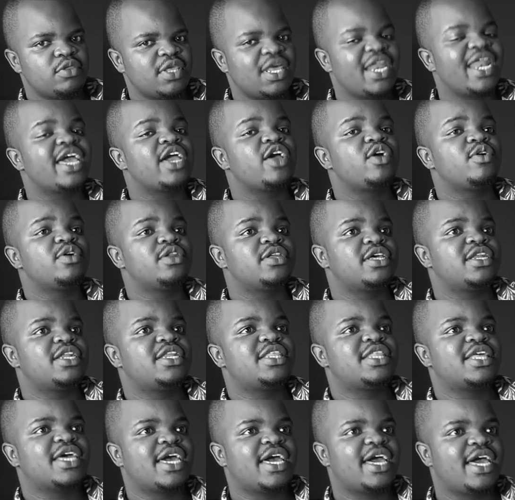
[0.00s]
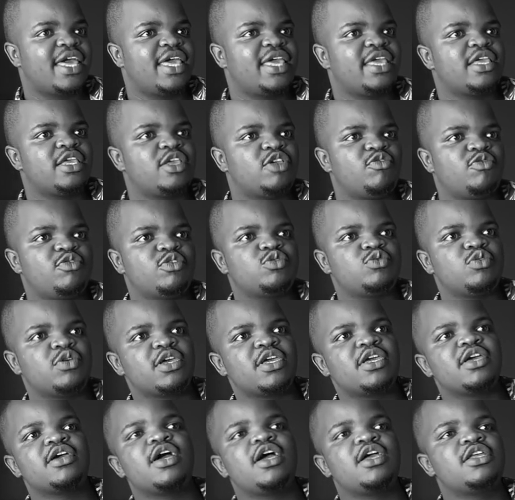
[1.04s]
Then I got another guy who was working